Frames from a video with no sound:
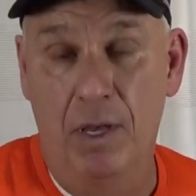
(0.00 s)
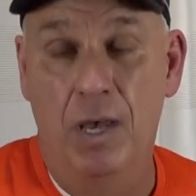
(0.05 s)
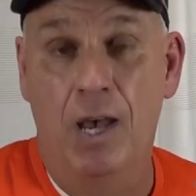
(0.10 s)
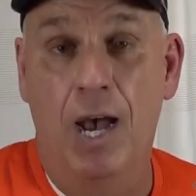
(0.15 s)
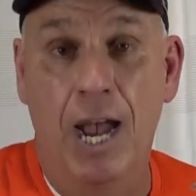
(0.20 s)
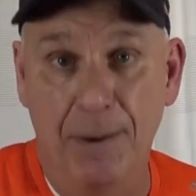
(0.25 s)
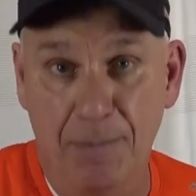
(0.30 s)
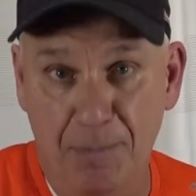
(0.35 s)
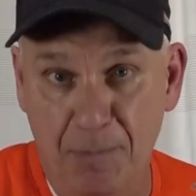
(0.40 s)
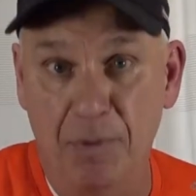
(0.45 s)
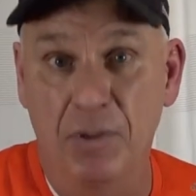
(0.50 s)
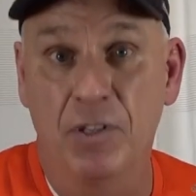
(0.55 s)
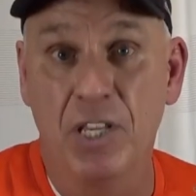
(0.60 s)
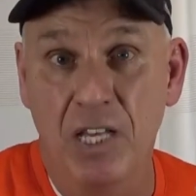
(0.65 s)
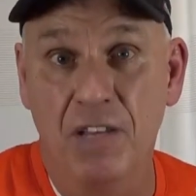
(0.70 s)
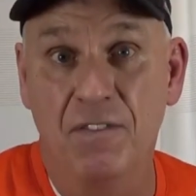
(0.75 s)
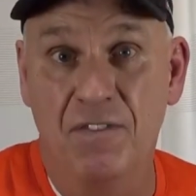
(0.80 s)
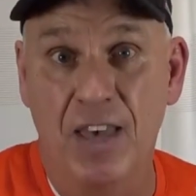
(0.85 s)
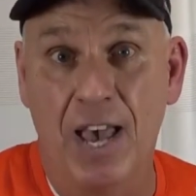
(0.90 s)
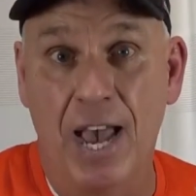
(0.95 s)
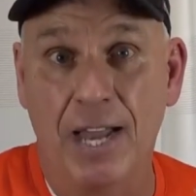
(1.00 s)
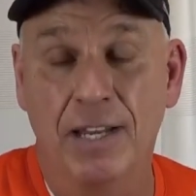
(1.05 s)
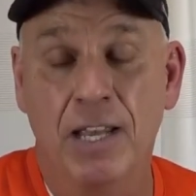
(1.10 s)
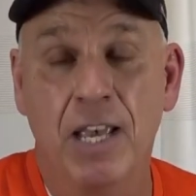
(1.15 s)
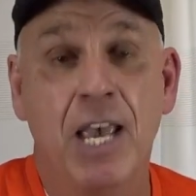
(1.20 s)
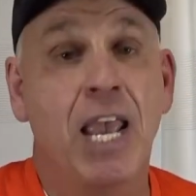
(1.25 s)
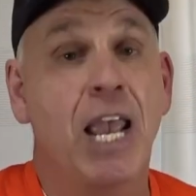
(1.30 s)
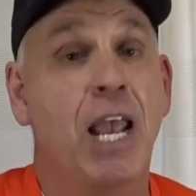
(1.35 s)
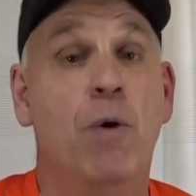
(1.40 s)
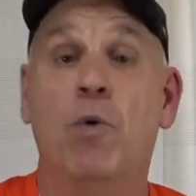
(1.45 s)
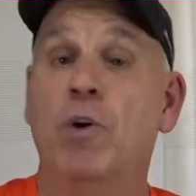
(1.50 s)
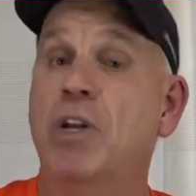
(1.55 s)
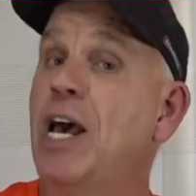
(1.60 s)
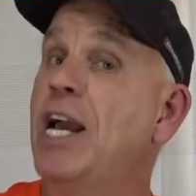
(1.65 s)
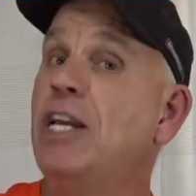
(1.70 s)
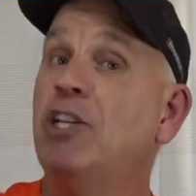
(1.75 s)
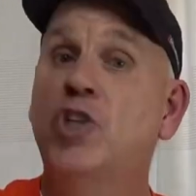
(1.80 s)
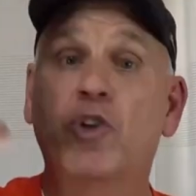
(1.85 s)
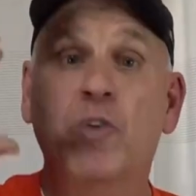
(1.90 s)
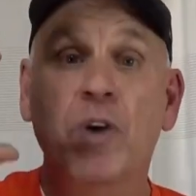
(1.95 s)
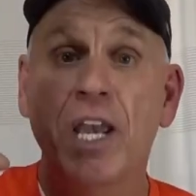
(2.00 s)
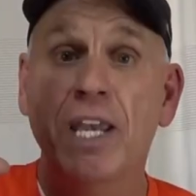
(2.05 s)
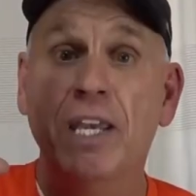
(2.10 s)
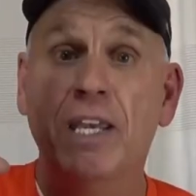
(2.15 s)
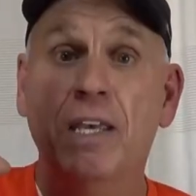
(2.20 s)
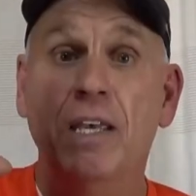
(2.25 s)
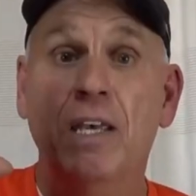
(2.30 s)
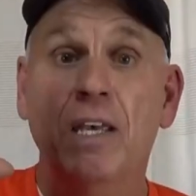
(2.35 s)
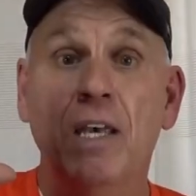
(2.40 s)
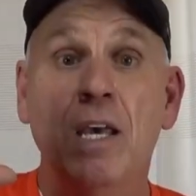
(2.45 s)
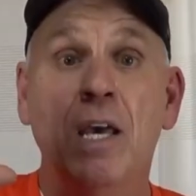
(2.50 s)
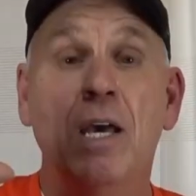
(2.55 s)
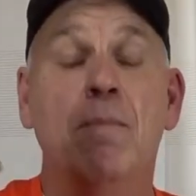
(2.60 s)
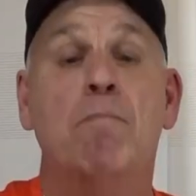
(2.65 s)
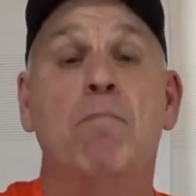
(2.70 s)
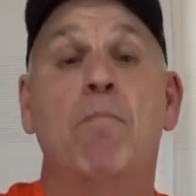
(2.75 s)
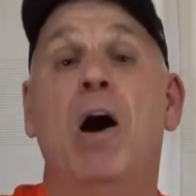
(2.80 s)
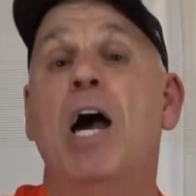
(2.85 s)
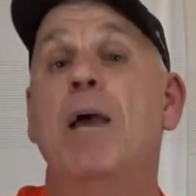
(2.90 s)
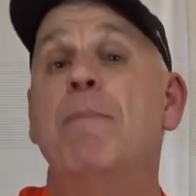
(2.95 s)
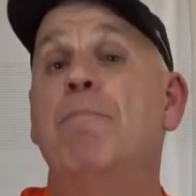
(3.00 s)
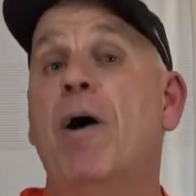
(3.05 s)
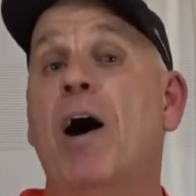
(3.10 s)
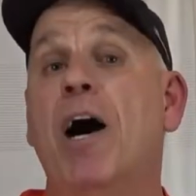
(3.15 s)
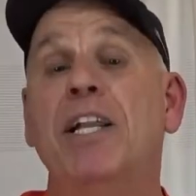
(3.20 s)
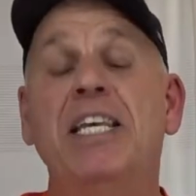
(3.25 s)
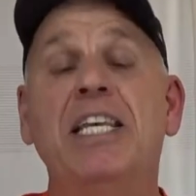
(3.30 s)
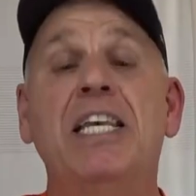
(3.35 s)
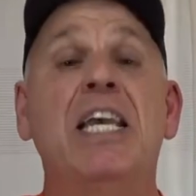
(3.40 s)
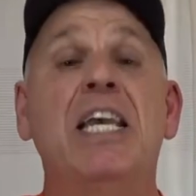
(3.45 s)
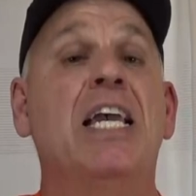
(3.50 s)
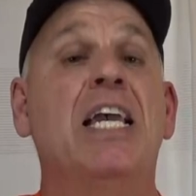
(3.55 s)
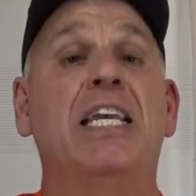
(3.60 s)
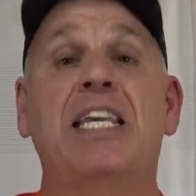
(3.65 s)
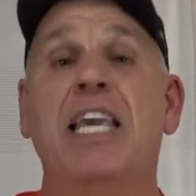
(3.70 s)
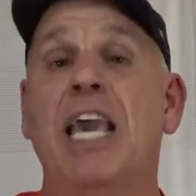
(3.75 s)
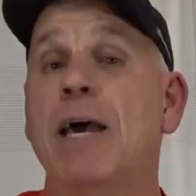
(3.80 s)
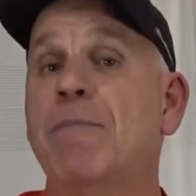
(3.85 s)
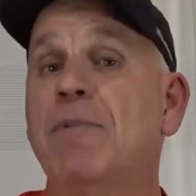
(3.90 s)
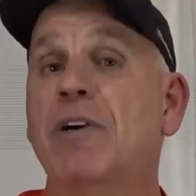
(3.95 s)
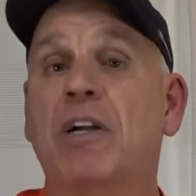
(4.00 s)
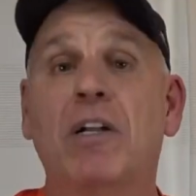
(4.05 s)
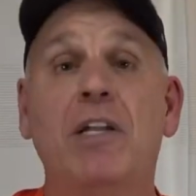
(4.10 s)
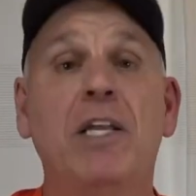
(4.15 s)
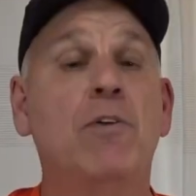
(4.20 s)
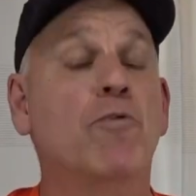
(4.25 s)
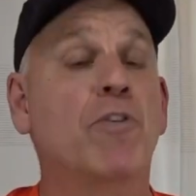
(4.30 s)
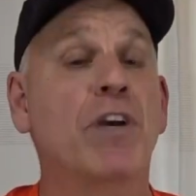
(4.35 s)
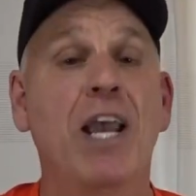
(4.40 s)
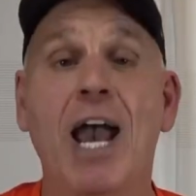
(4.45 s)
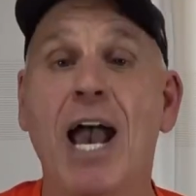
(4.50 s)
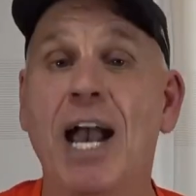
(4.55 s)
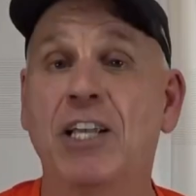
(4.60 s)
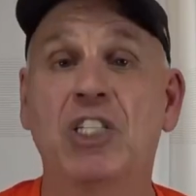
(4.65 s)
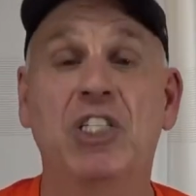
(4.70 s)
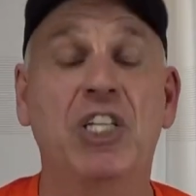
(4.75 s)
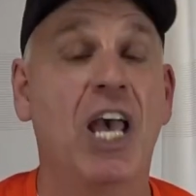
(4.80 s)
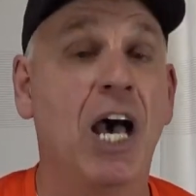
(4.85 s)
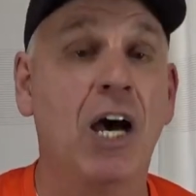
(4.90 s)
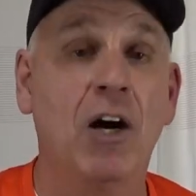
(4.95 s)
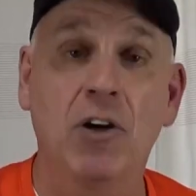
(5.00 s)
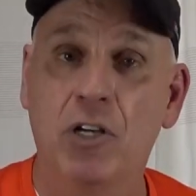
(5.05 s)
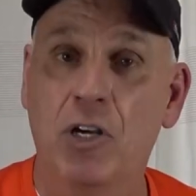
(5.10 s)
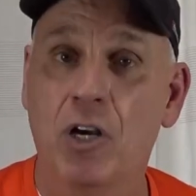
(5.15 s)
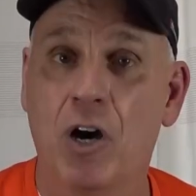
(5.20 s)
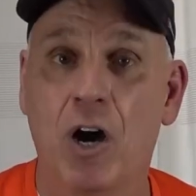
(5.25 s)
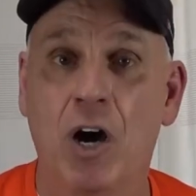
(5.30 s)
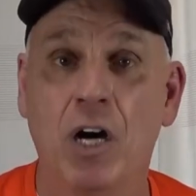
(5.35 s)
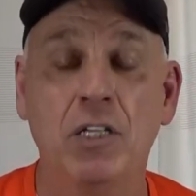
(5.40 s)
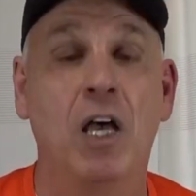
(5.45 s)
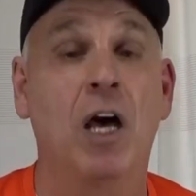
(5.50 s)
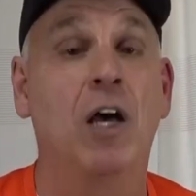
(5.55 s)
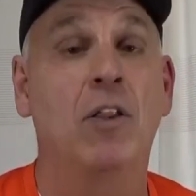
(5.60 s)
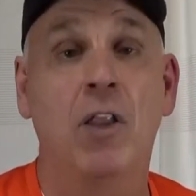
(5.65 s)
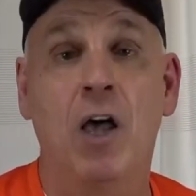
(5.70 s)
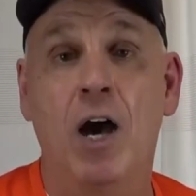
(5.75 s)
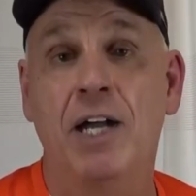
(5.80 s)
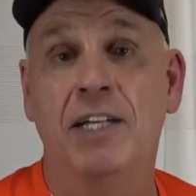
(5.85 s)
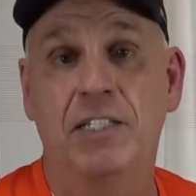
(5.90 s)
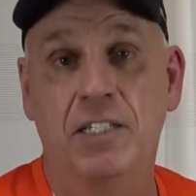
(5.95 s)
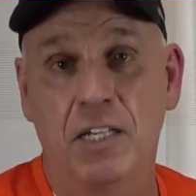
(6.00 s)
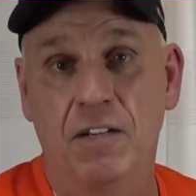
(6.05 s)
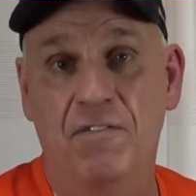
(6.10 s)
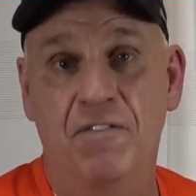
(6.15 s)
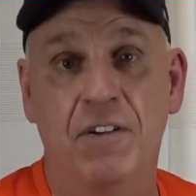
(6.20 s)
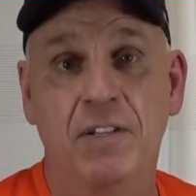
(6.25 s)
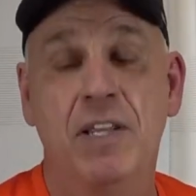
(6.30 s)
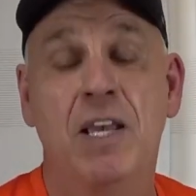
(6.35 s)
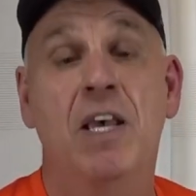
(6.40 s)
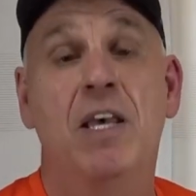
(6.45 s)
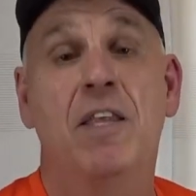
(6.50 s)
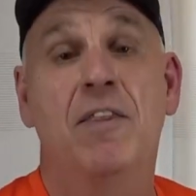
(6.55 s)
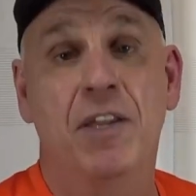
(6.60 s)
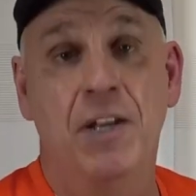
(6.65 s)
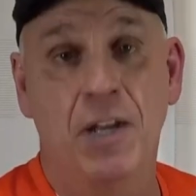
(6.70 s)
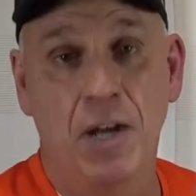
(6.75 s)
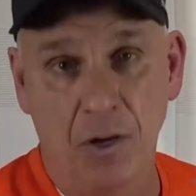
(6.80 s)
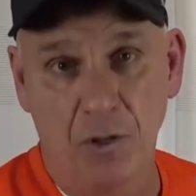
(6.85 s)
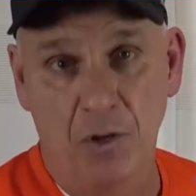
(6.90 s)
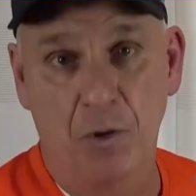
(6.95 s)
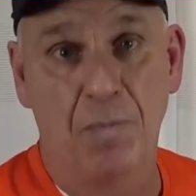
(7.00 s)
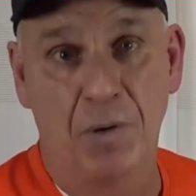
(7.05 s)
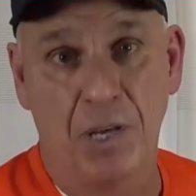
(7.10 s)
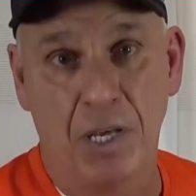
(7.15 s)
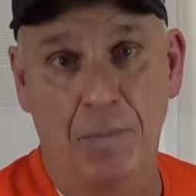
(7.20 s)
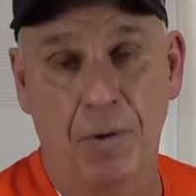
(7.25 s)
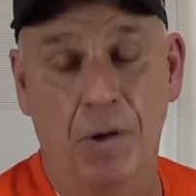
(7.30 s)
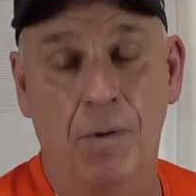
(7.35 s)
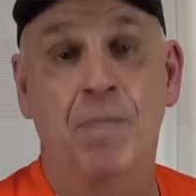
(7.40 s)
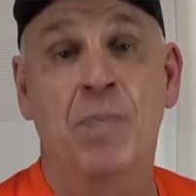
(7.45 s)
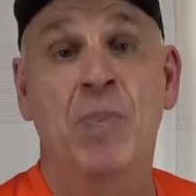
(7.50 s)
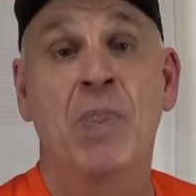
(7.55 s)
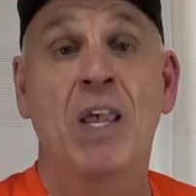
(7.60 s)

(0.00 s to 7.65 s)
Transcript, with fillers: I believe that. And when I drink, my body chemically reacts to alcohol a lot different than other people.